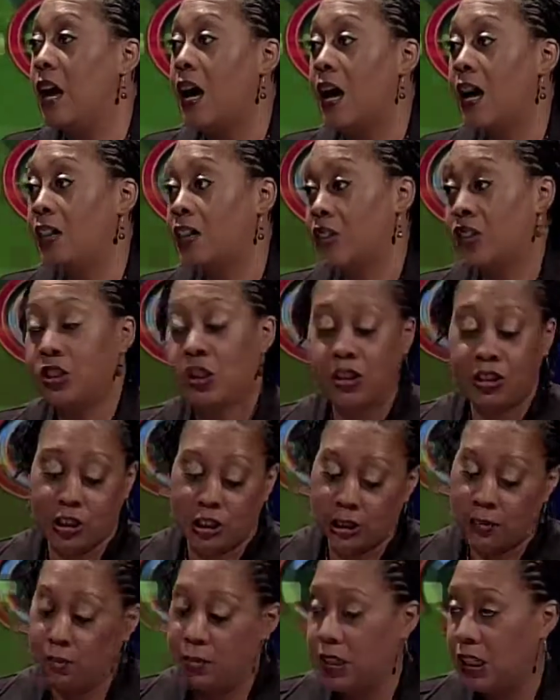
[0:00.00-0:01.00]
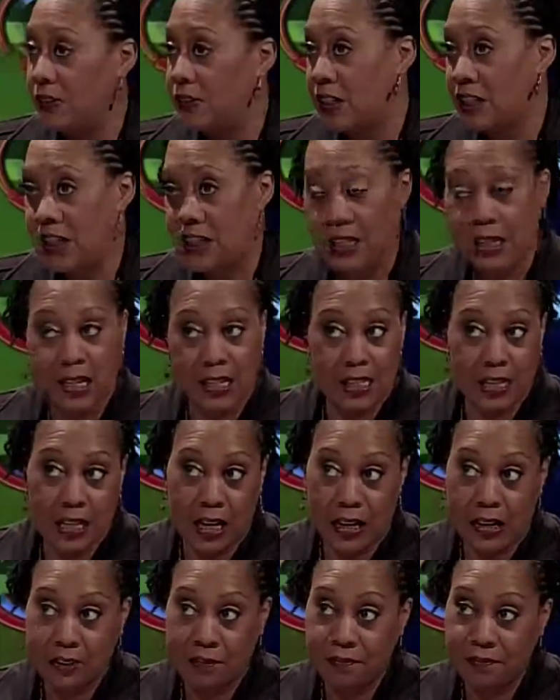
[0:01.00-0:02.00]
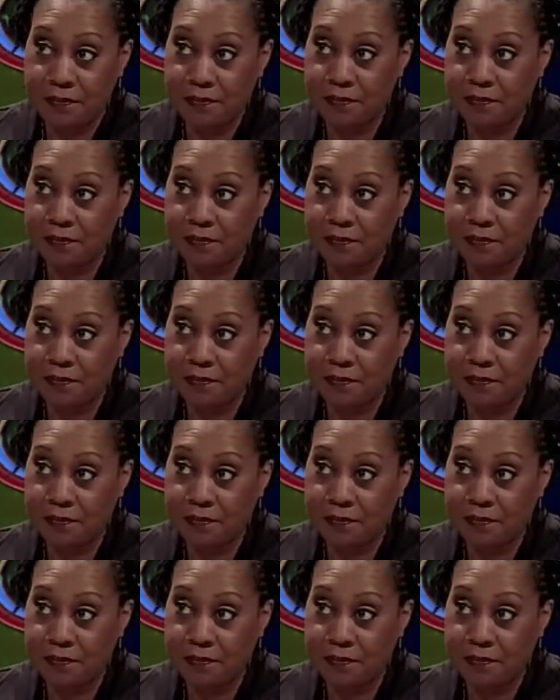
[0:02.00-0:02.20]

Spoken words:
The judge didn't believe anything I said.